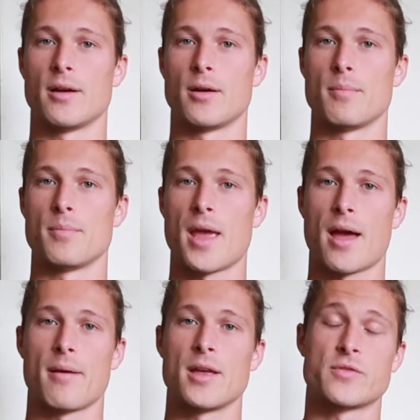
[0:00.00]

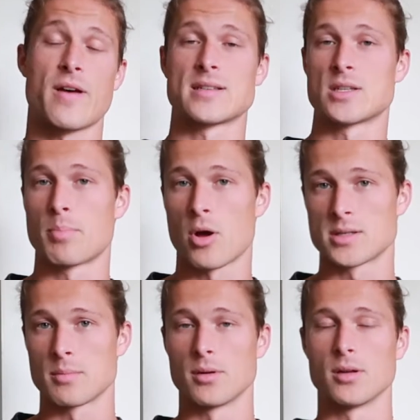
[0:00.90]
as fast as
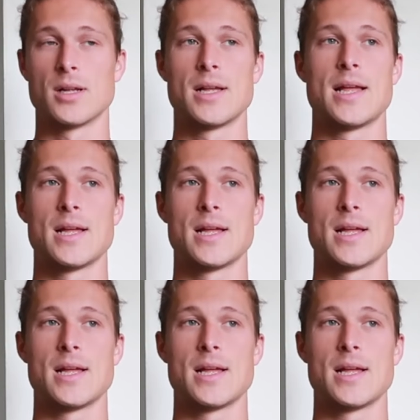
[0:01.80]
possible.